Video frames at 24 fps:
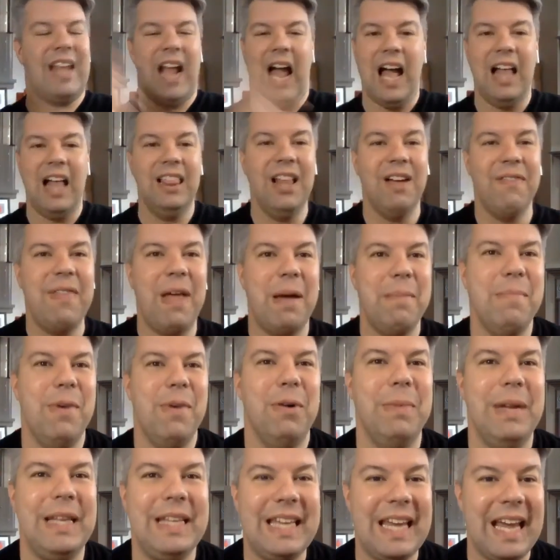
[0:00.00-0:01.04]
I love that
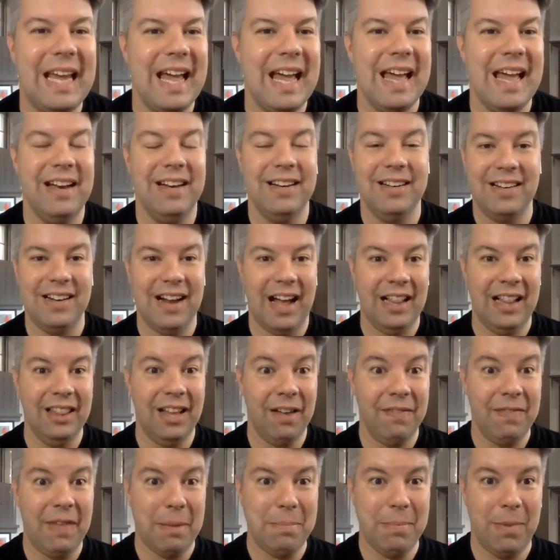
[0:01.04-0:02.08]
moment, Ken. I
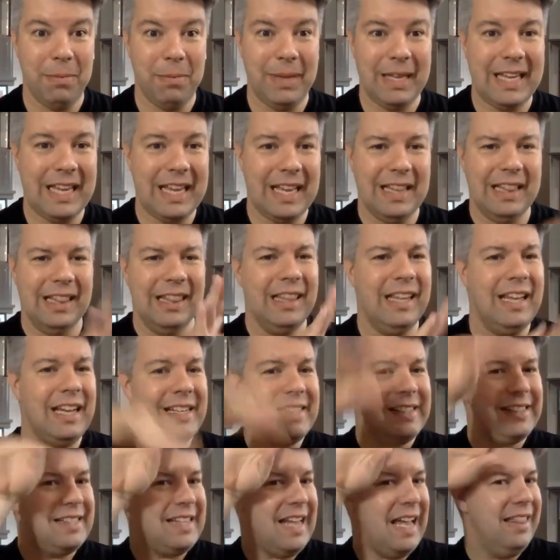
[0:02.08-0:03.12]
love that moment. Ken
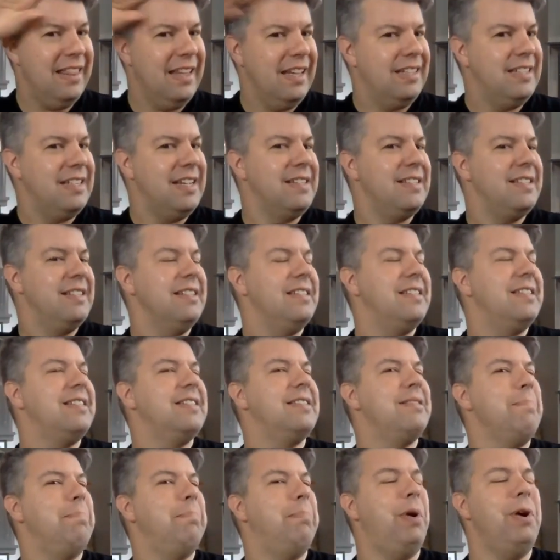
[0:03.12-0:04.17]
licks and then does
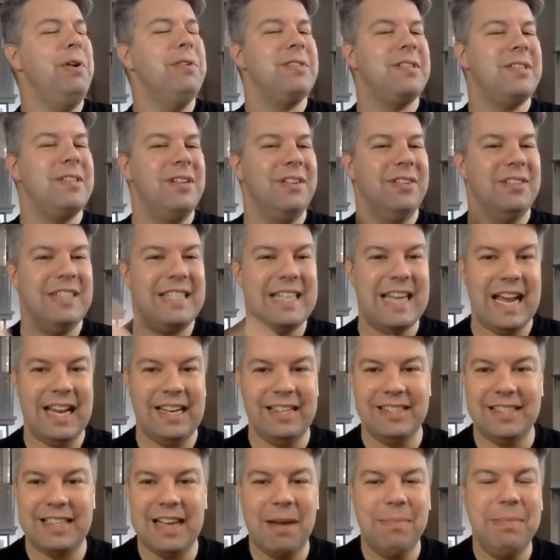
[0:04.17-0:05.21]
his personal
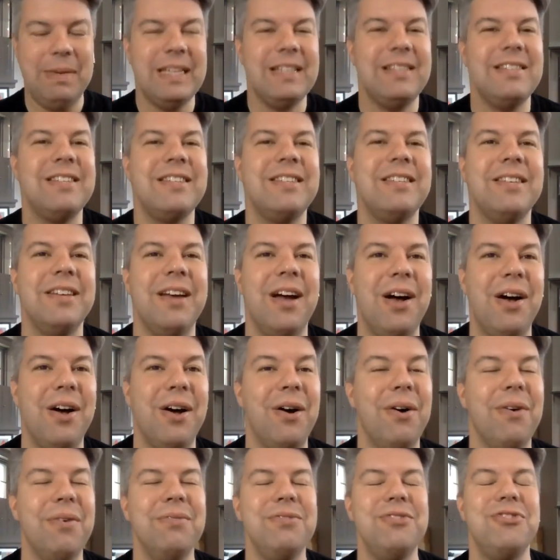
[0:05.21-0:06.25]
taste. I mean, it's so